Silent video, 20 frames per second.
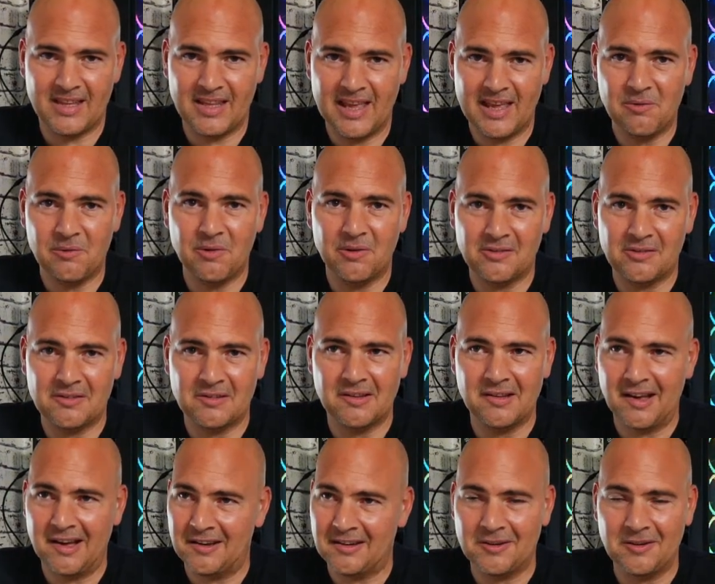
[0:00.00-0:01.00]
It was
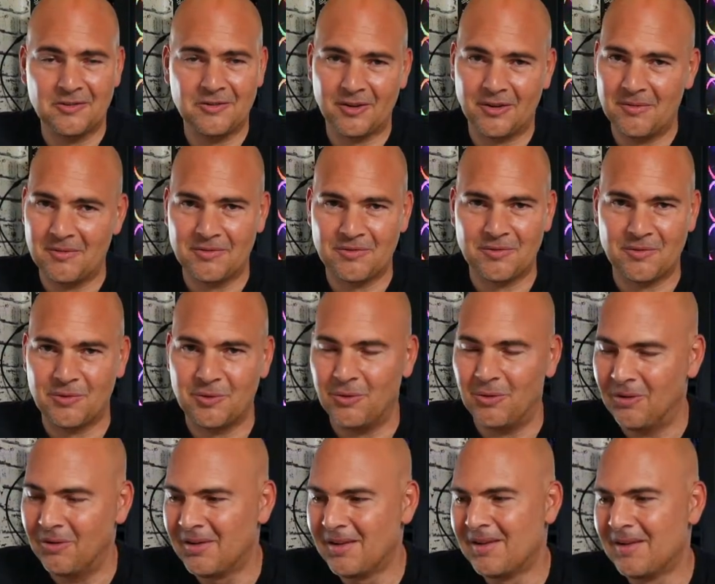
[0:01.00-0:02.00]
good times for
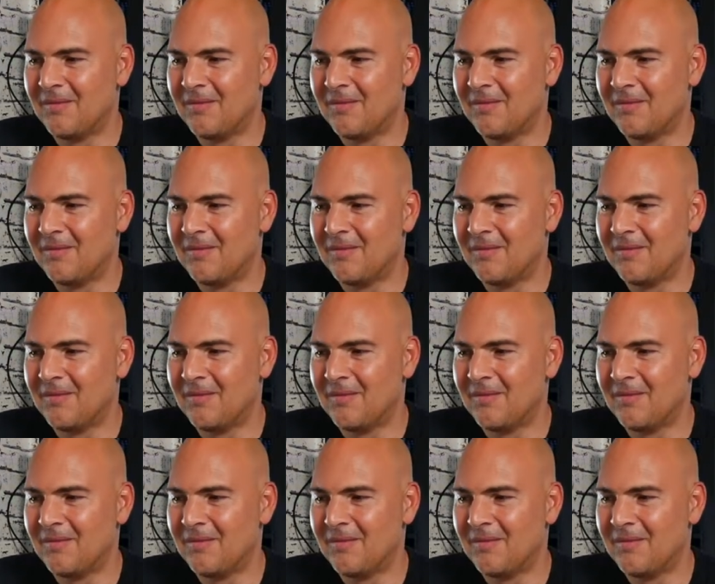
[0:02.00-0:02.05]
all.